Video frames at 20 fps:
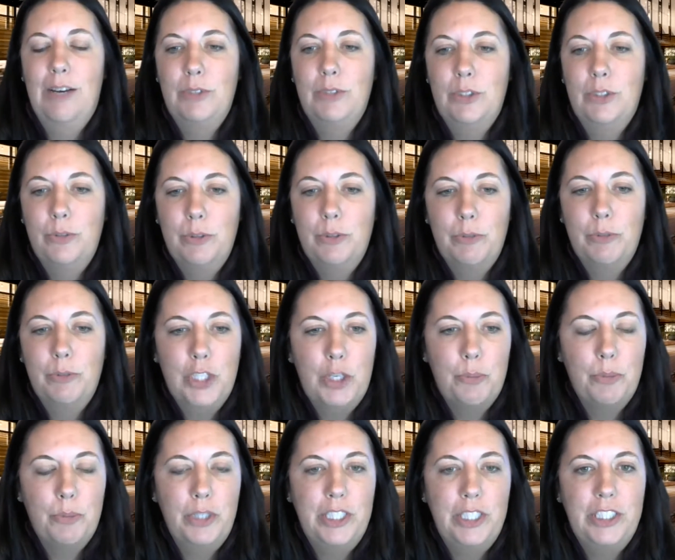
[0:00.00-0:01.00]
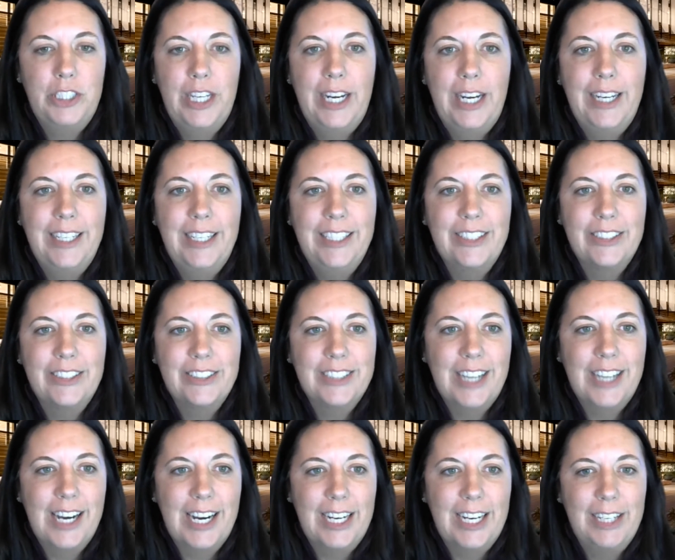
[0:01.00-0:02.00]
So we really appreciate your
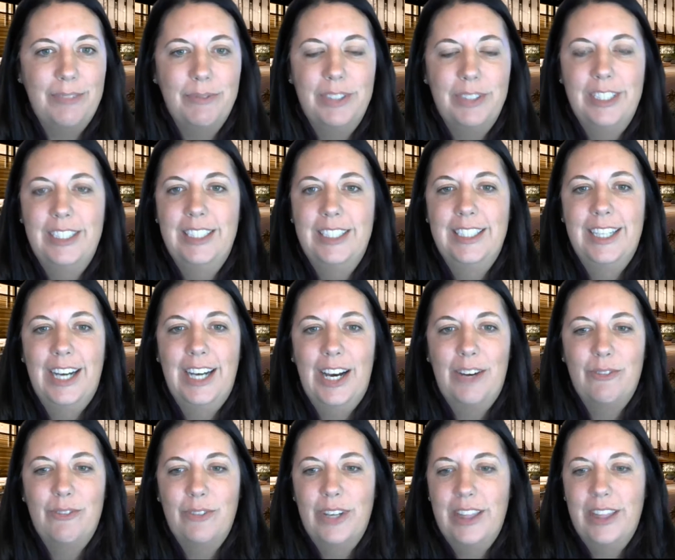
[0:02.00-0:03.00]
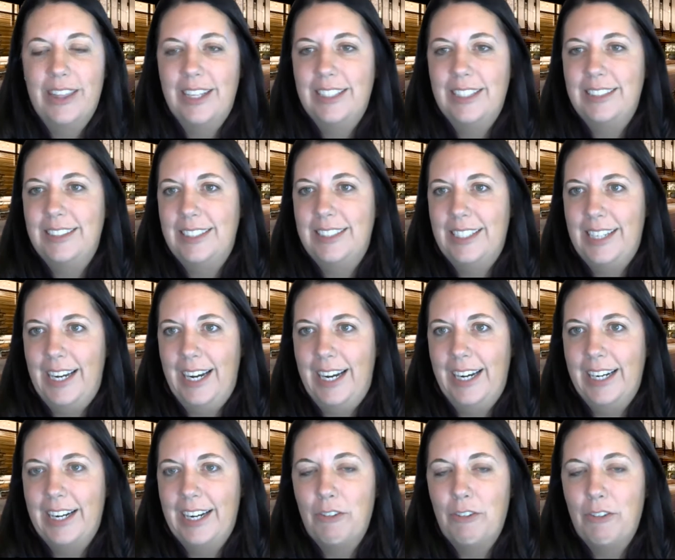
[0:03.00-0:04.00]
time with us
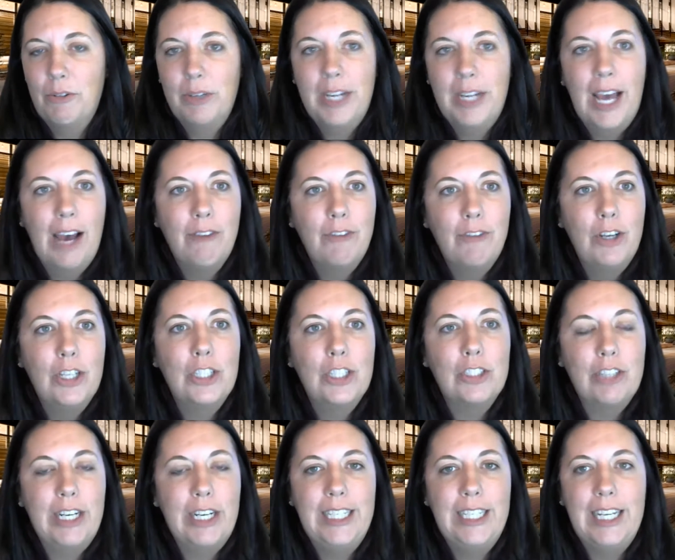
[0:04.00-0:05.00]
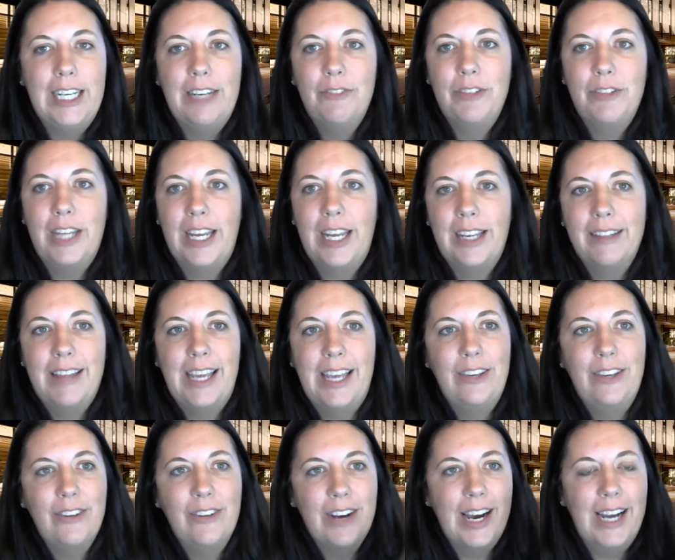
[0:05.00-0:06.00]
today. And everyone have a great evening.
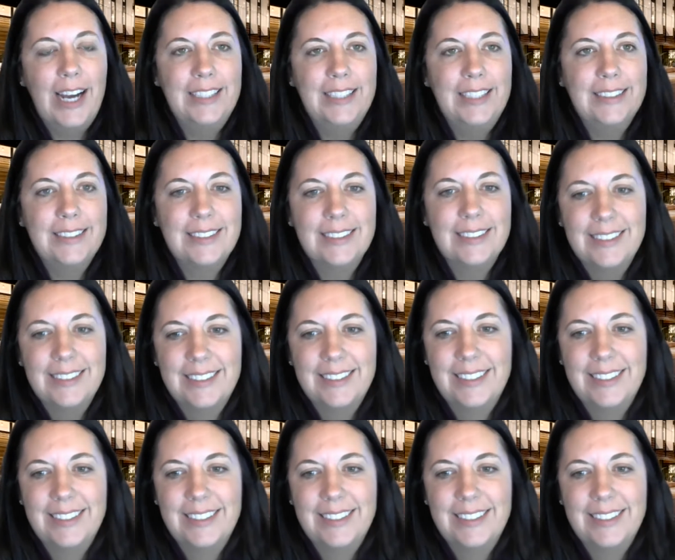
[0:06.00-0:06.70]
Thank you, guys.